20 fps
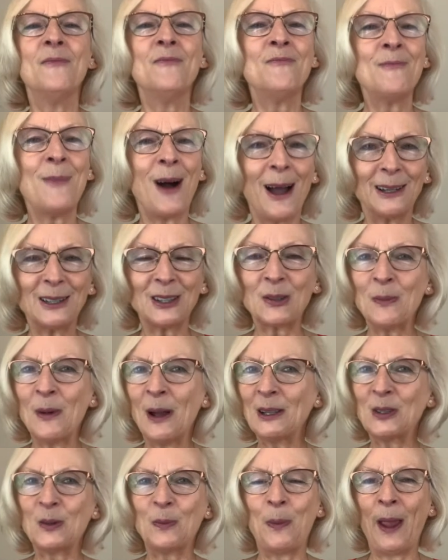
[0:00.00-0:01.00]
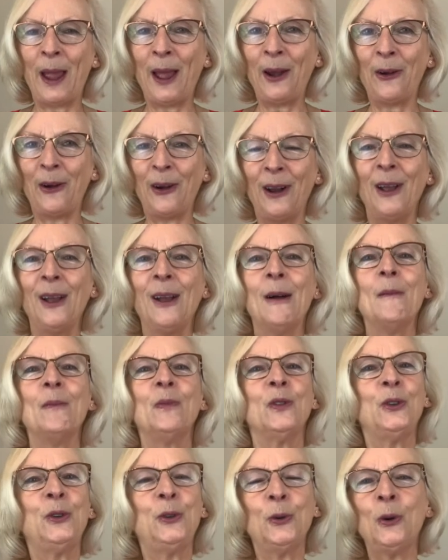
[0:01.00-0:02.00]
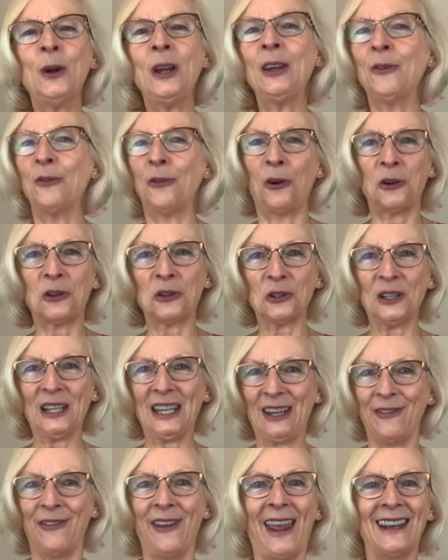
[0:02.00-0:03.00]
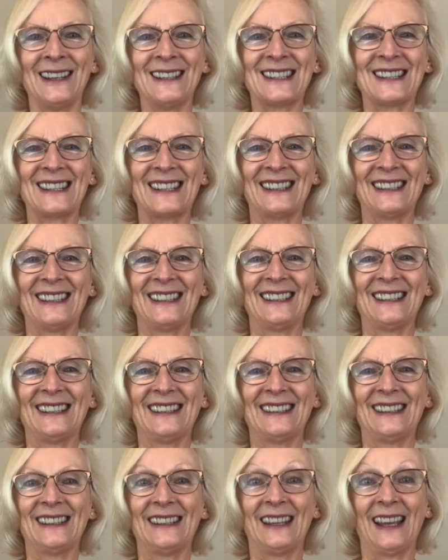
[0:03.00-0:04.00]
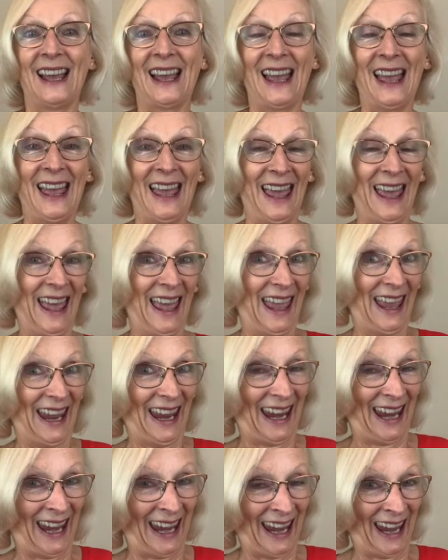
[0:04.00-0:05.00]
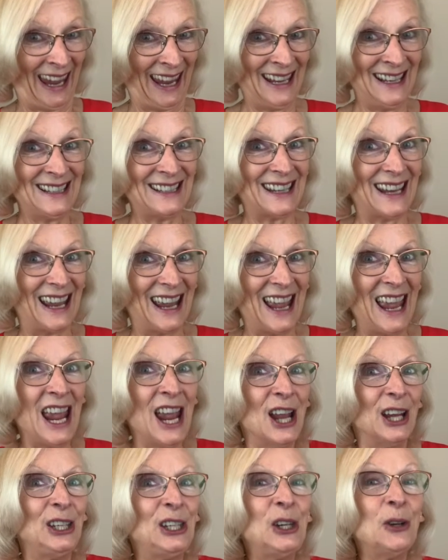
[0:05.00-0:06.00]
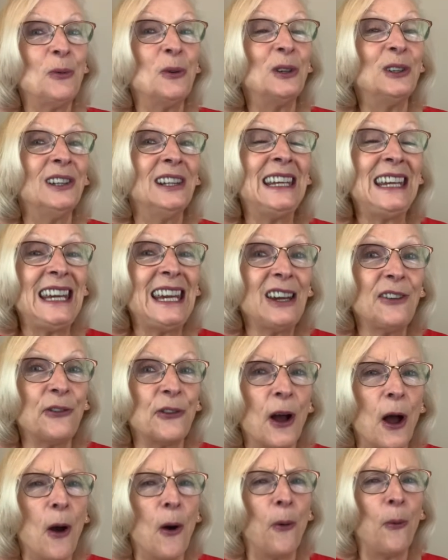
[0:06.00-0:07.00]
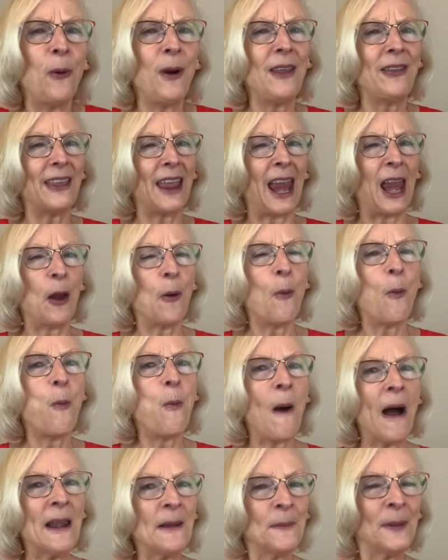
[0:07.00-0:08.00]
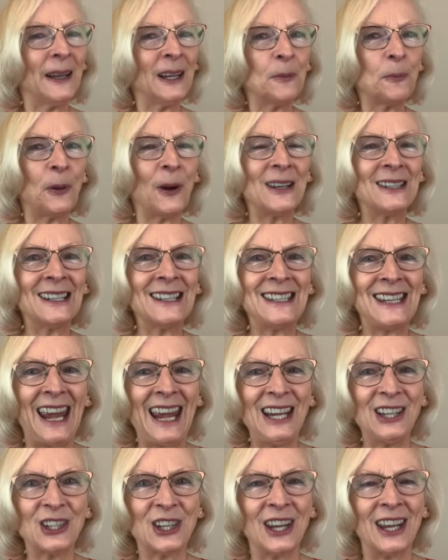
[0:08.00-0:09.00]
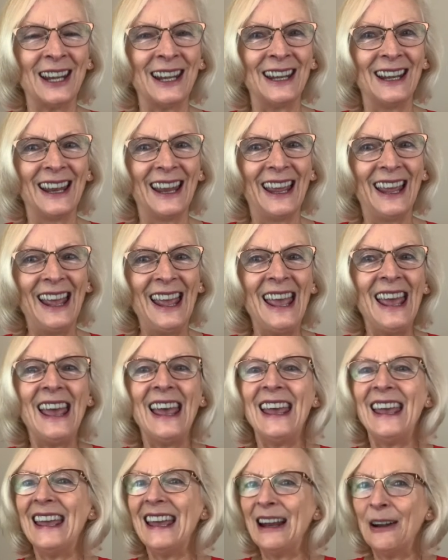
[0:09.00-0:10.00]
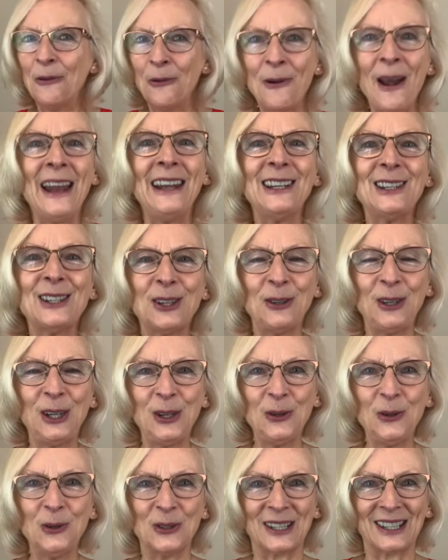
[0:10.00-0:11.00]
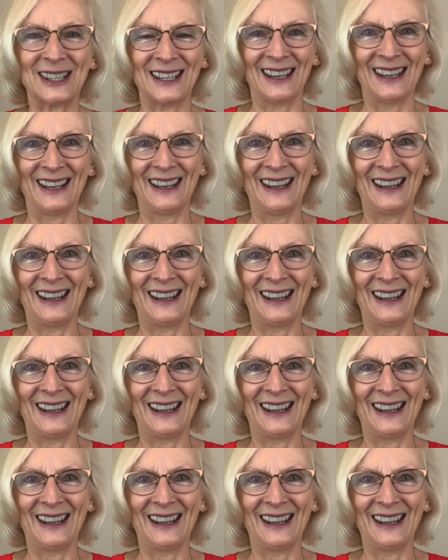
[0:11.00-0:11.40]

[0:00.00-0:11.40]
much, much better doing virtual events. And you will leave with a 1-minute presentation ready to use.